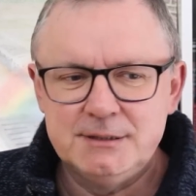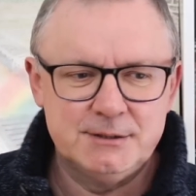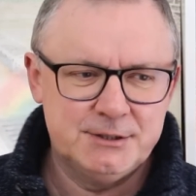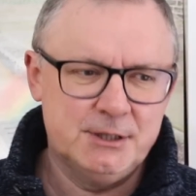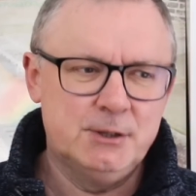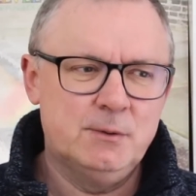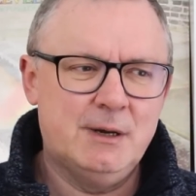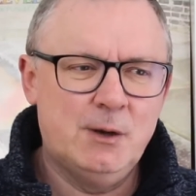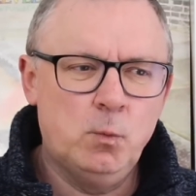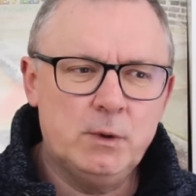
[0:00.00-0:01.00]

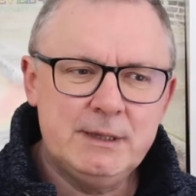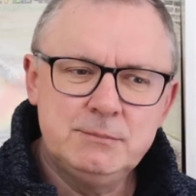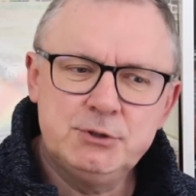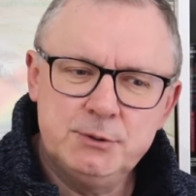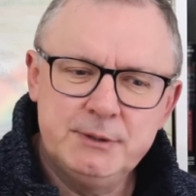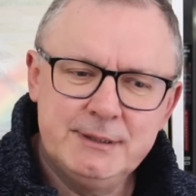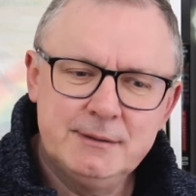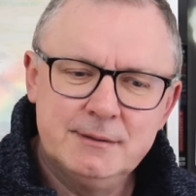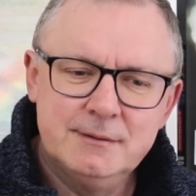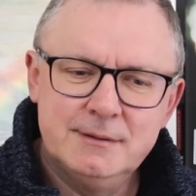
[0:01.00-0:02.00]
So what I'm
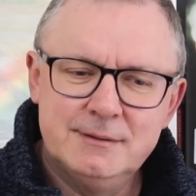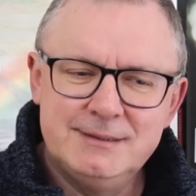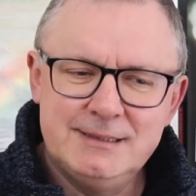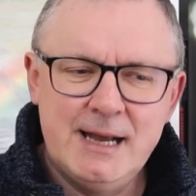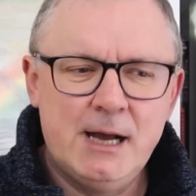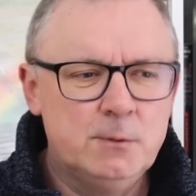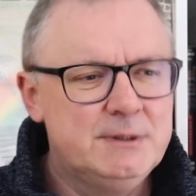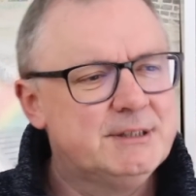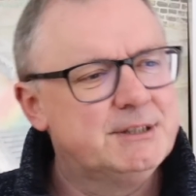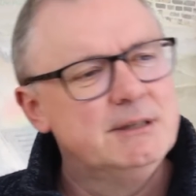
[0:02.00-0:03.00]
doing now
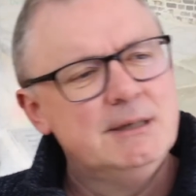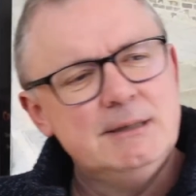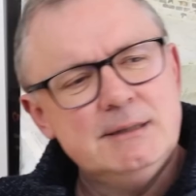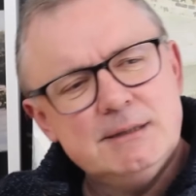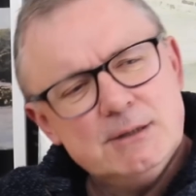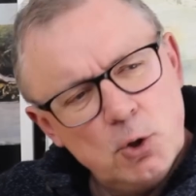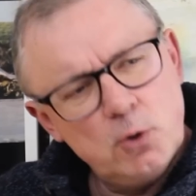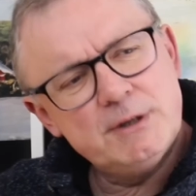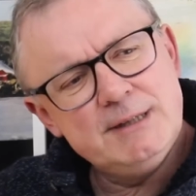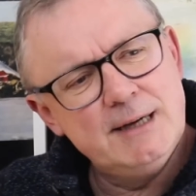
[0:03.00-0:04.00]
is
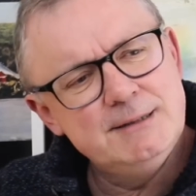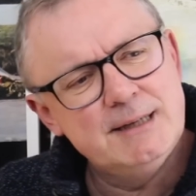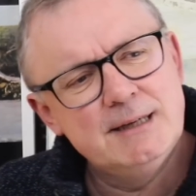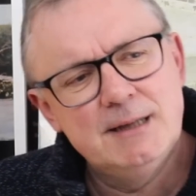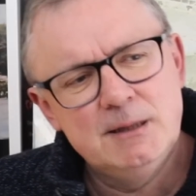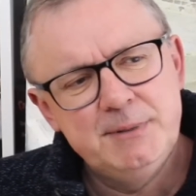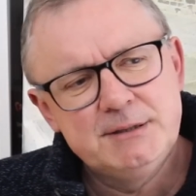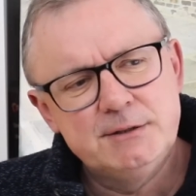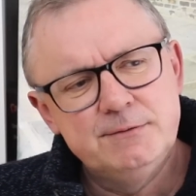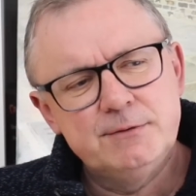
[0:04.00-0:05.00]
organising a little
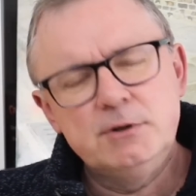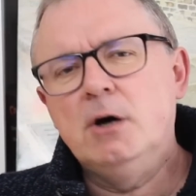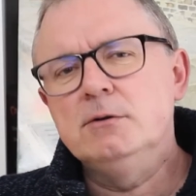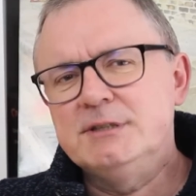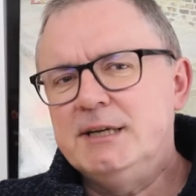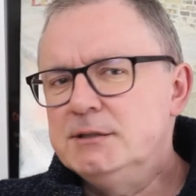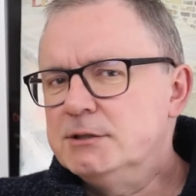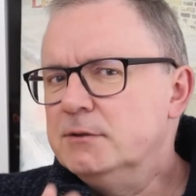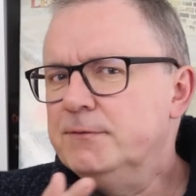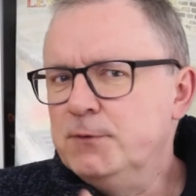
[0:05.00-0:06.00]
bit of content
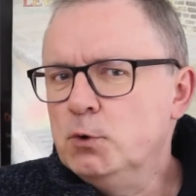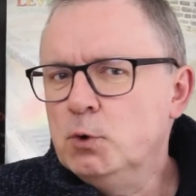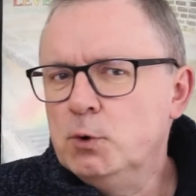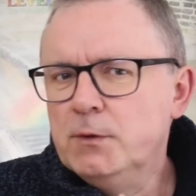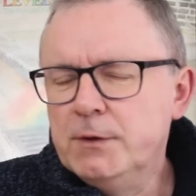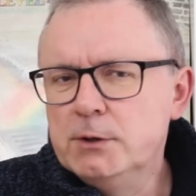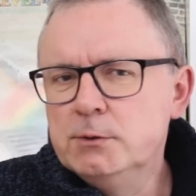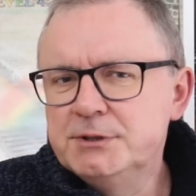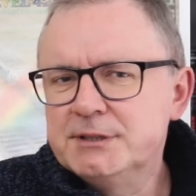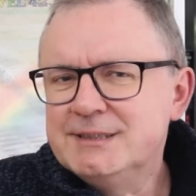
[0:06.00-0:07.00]
for
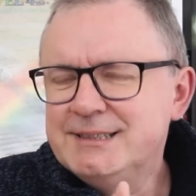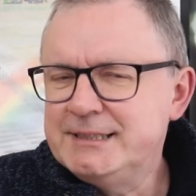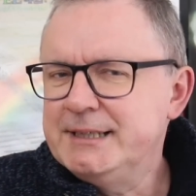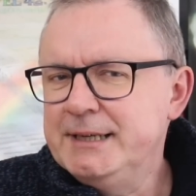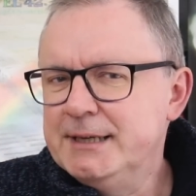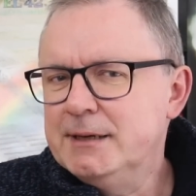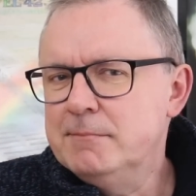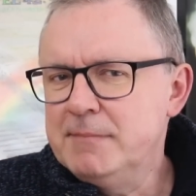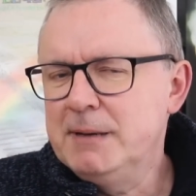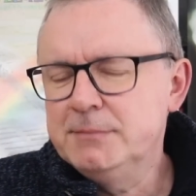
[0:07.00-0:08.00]
those tier
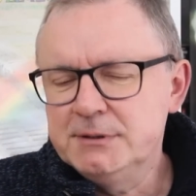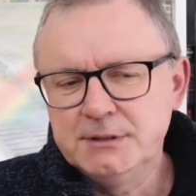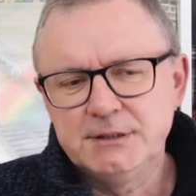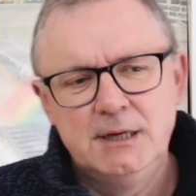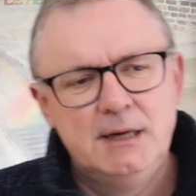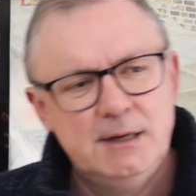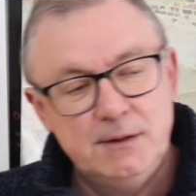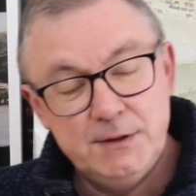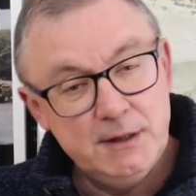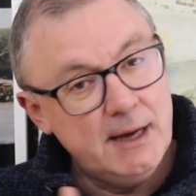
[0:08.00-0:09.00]
members,
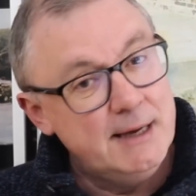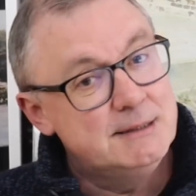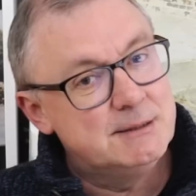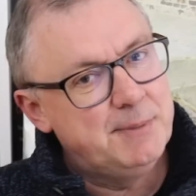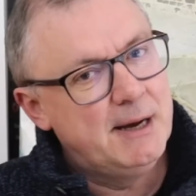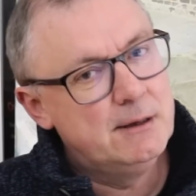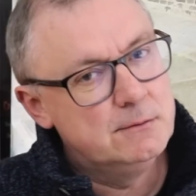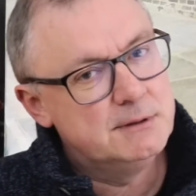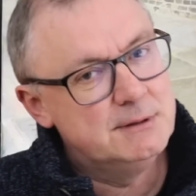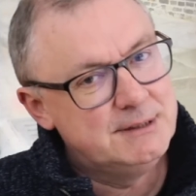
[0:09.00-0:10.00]
the
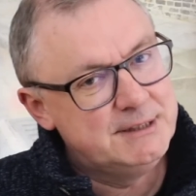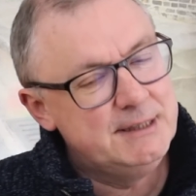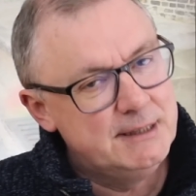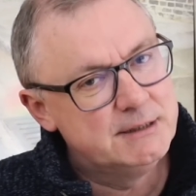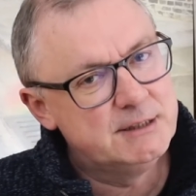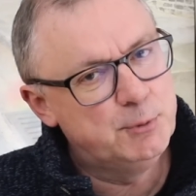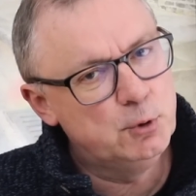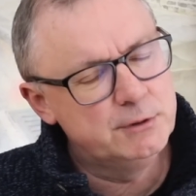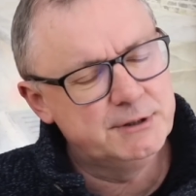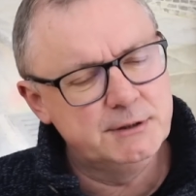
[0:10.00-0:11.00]
£8 tier
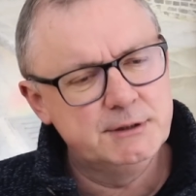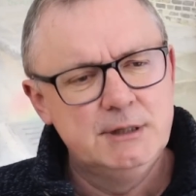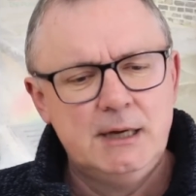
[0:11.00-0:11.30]
supporters.